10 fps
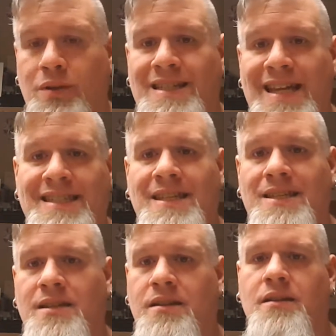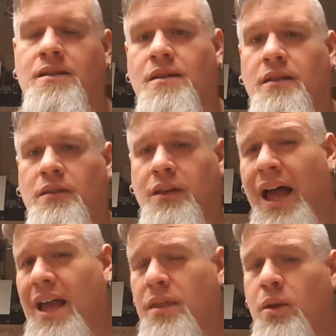doesn't
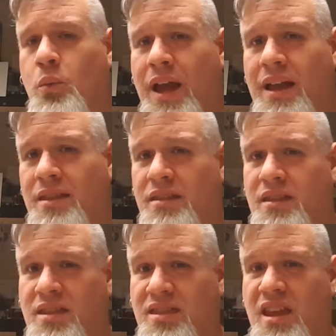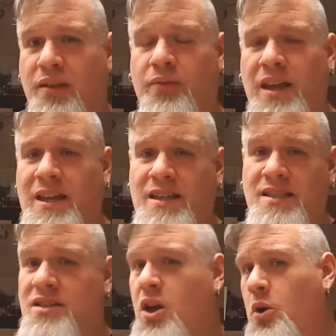like the way that the thief
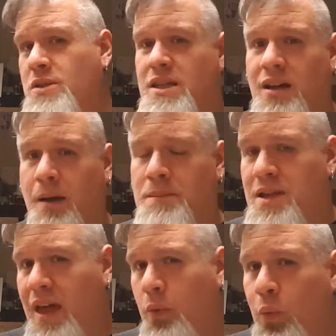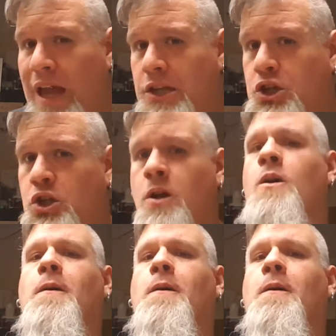is cozying up to that witch,